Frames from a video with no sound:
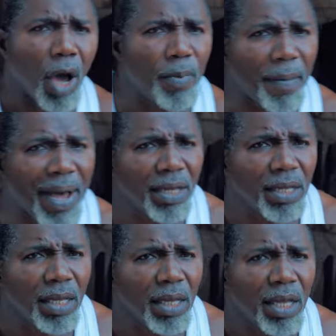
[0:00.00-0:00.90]
Obioma,
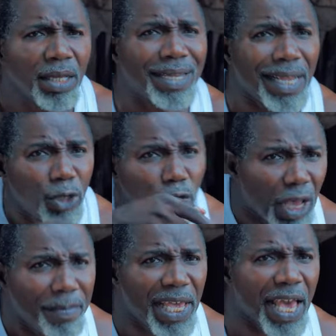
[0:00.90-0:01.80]
didn't you
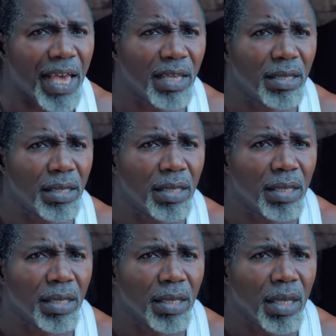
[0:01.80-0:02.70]
see me here?
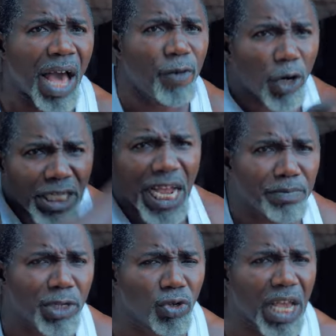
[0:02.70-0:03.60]
Have you
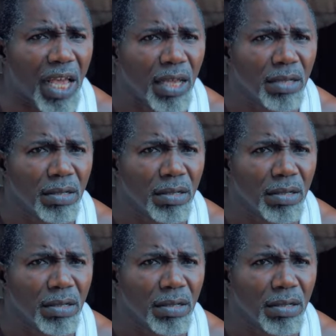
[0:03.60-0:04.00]
greeted me today?